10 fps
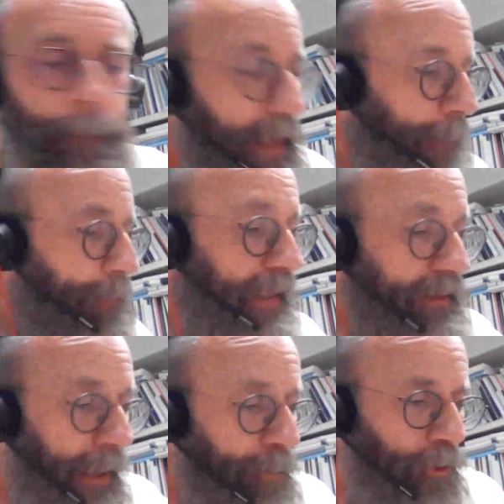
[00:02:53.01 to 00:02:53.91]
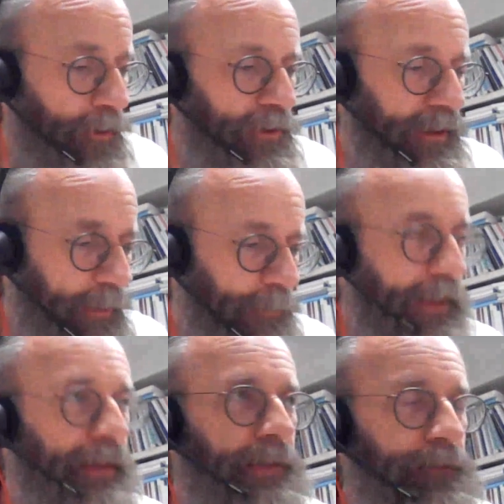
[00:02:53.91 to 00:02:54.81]
Yeah, this hypothesis has
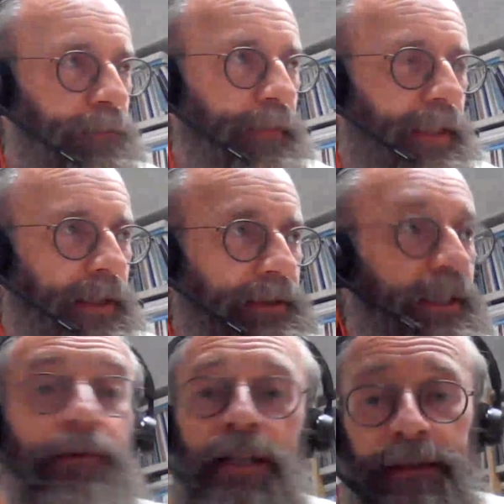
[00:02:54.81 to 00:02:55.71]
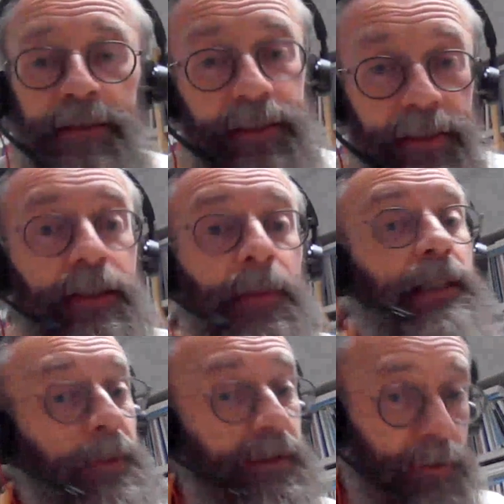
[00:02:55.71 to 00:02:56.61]
been generated in the
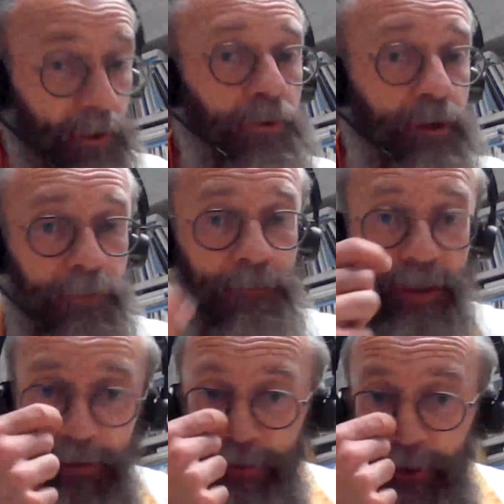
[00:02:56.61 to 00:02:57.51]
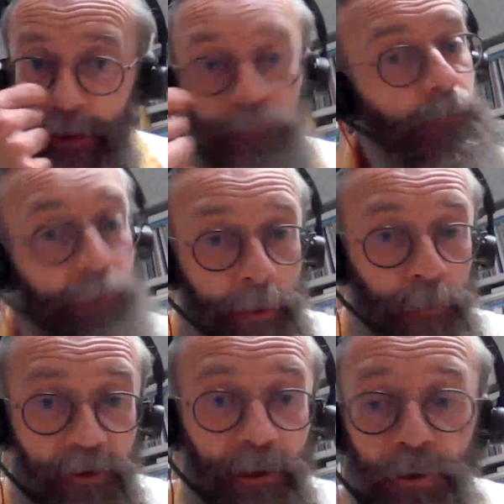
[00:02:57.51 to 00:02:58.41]
multiple sclerosis field for
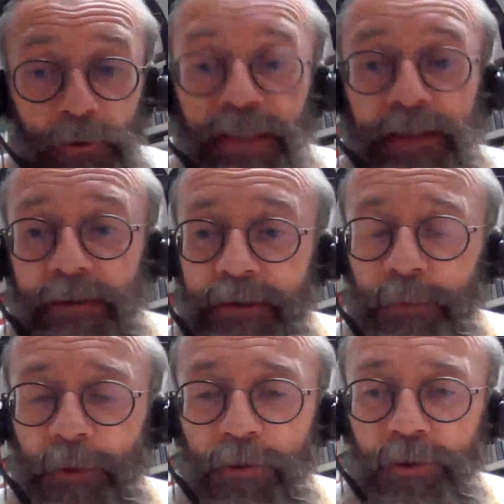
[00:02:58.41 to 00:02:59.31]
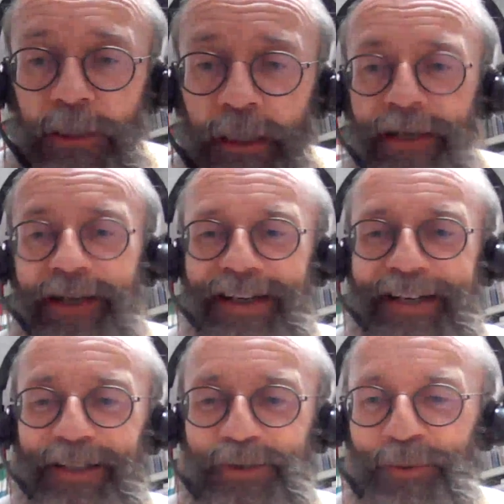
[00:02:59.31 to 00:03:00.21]
very good reasons, because
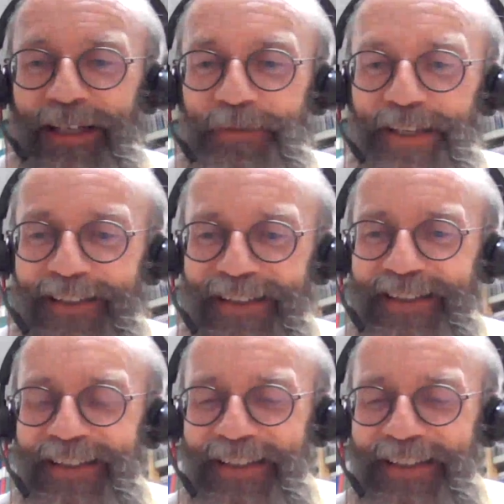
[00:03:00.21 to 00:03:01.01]
so NFL